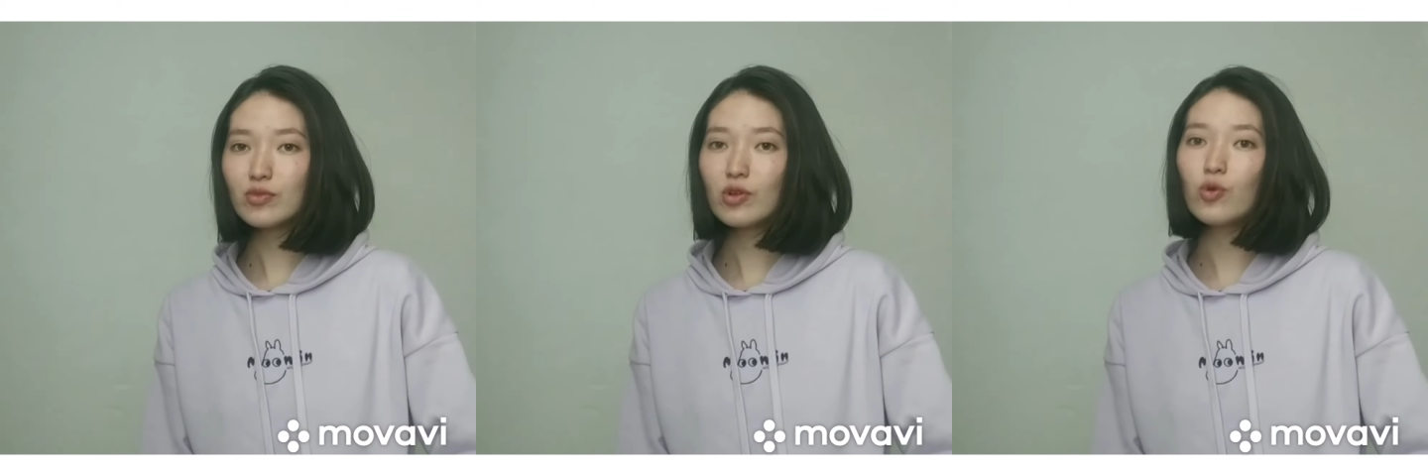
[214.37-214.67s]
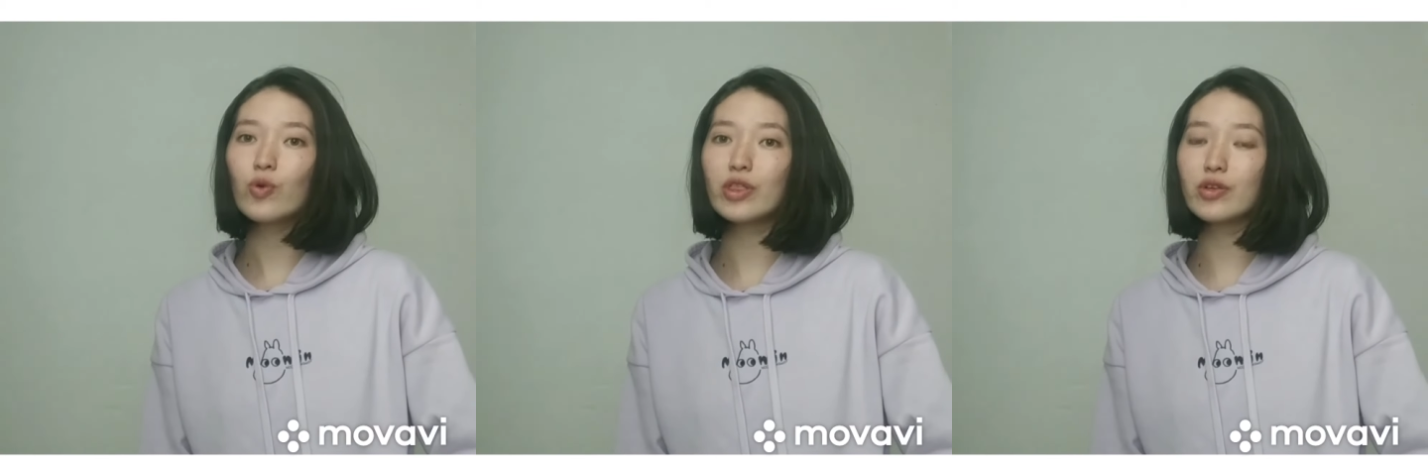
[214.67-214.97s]

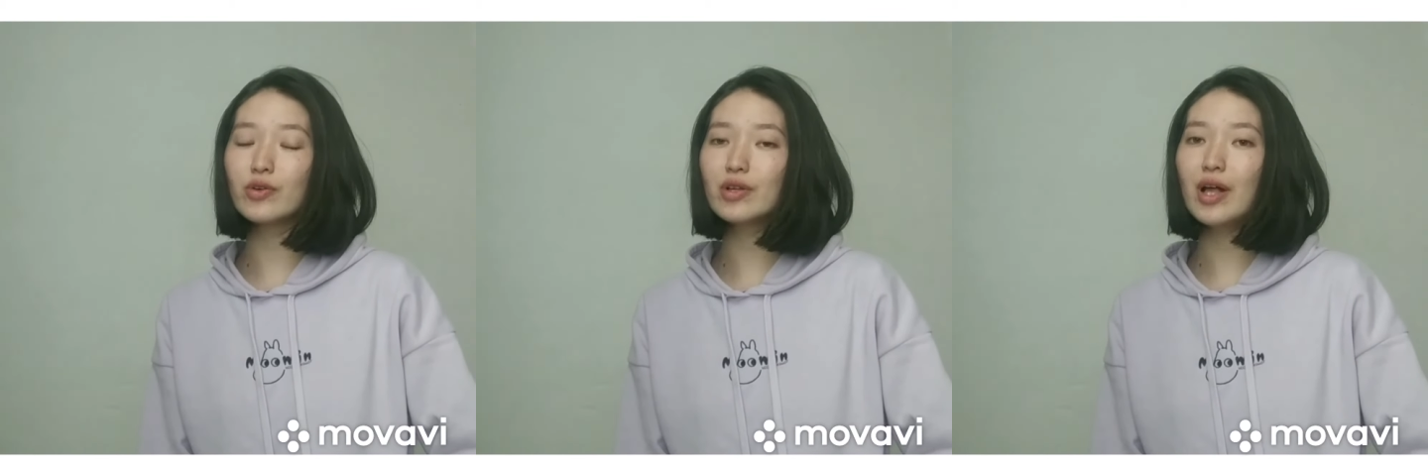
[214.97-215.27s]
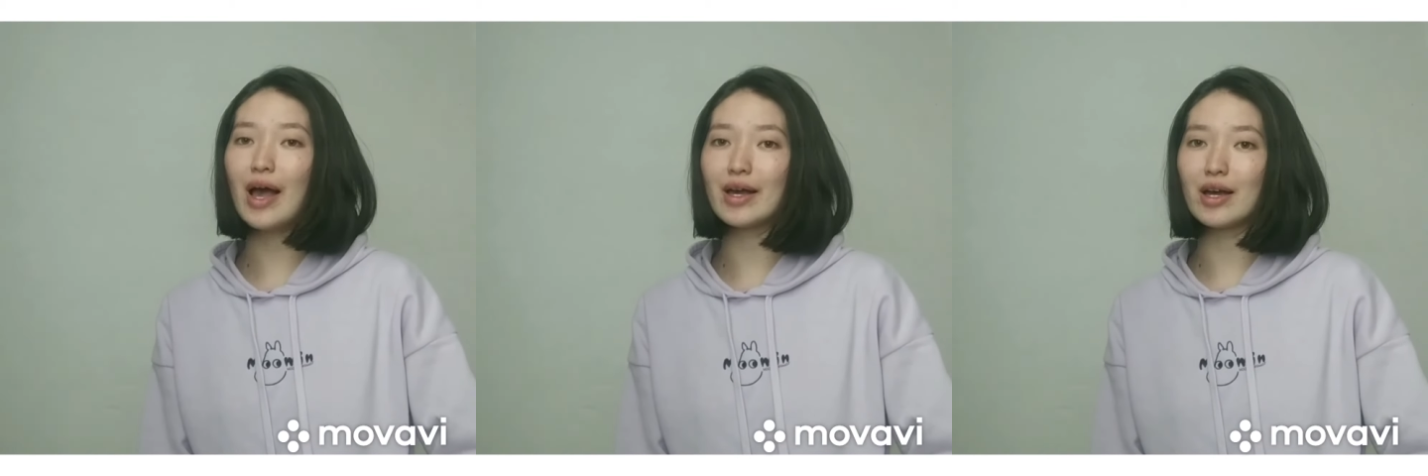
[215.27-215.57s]
With Google
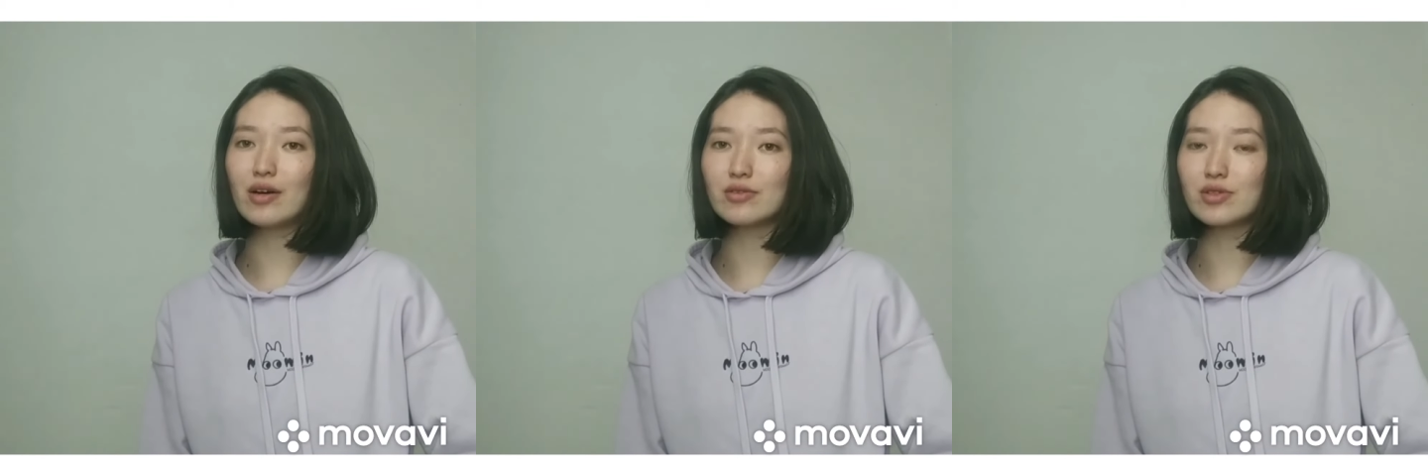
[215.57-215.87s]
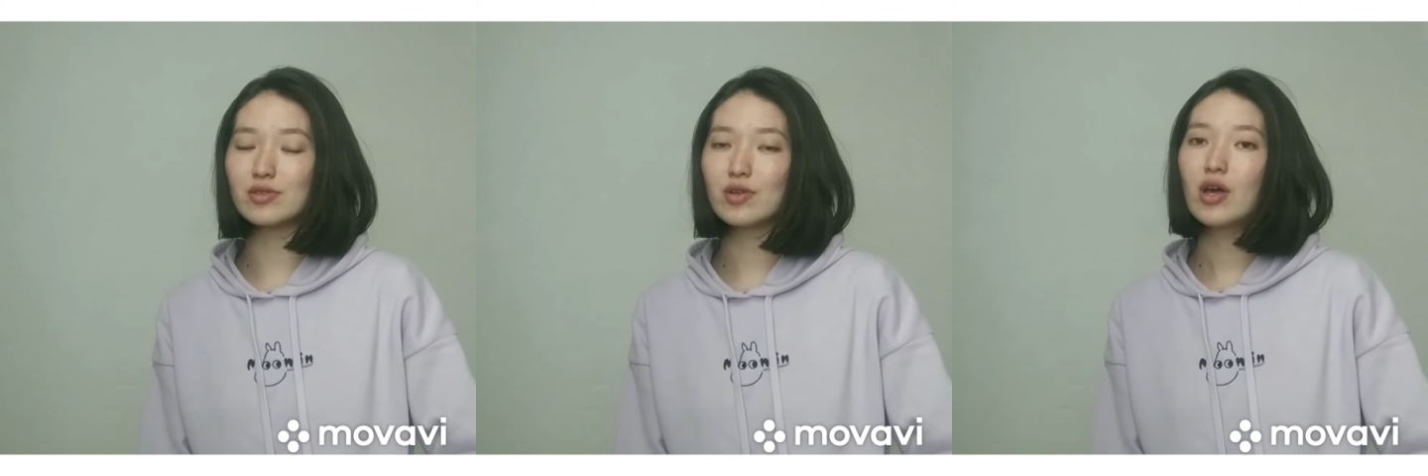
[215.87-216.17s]

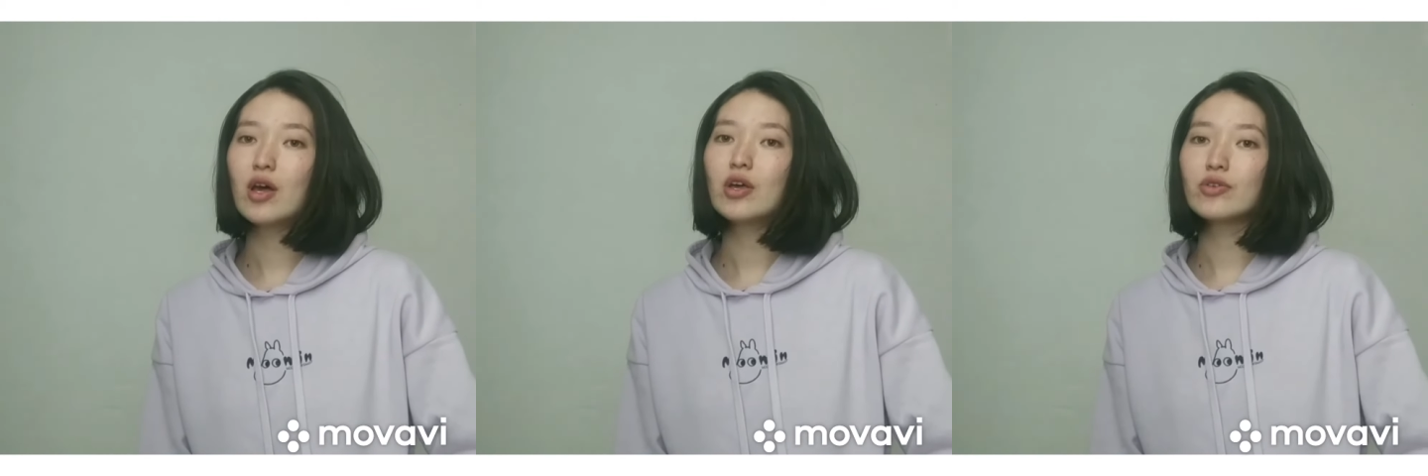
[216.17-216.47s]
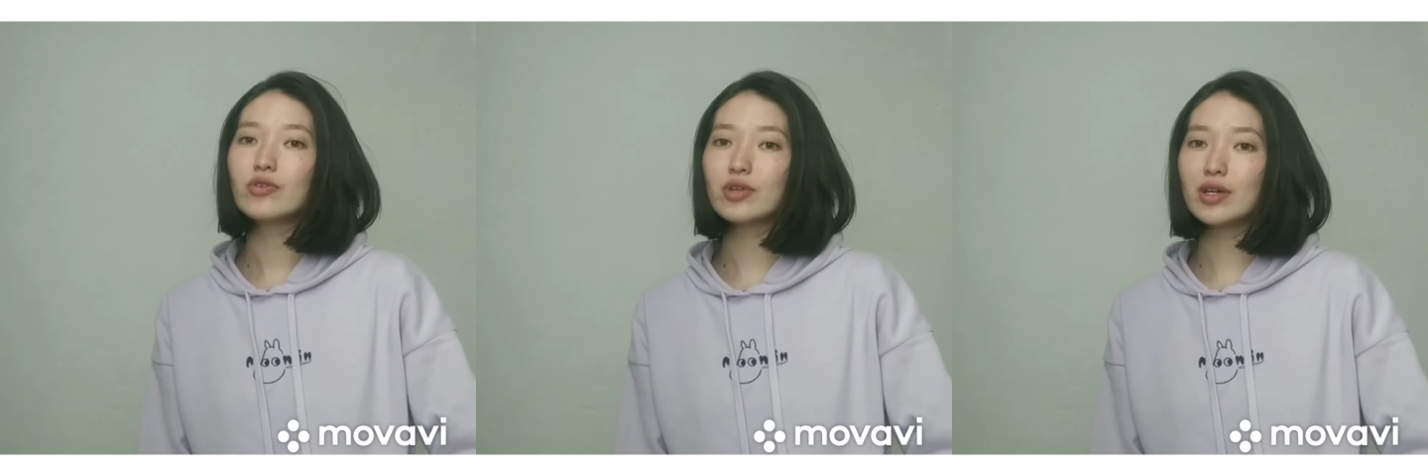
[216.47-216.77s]
Hangouts,
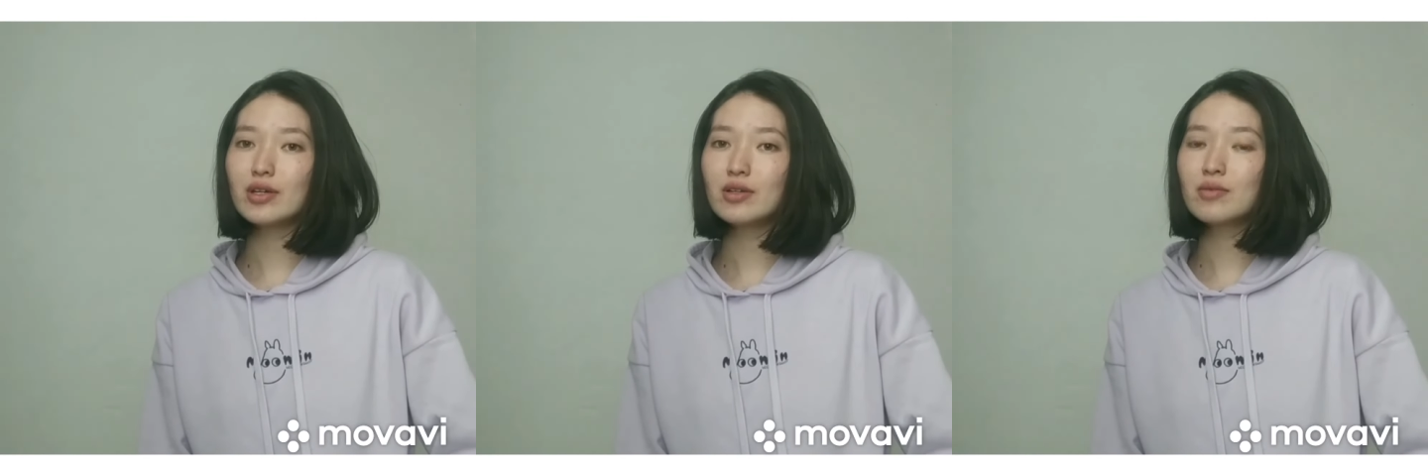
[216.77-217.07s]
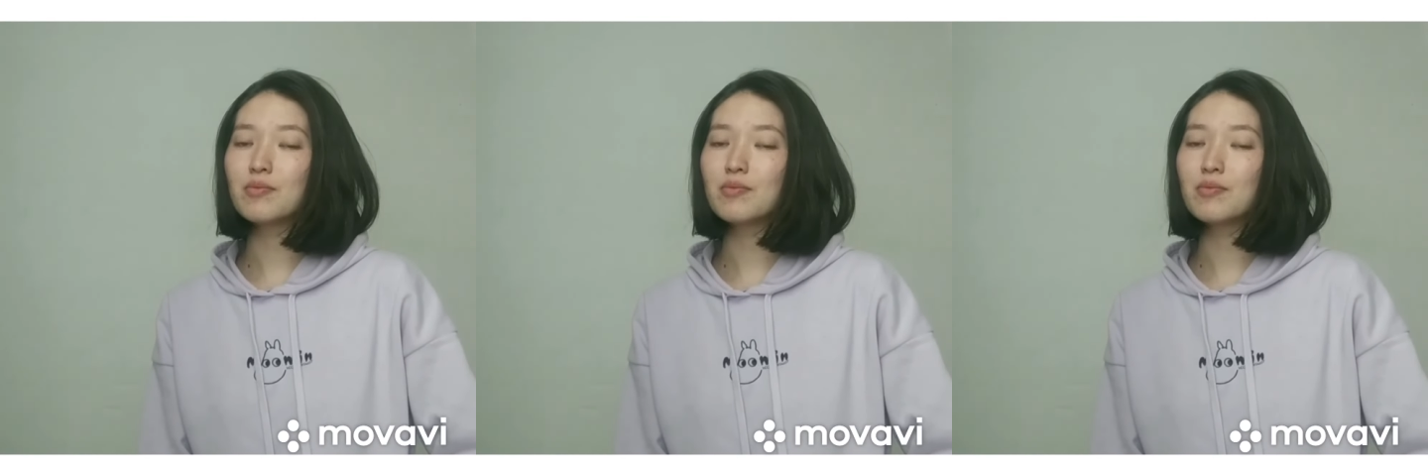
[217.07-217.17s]
you can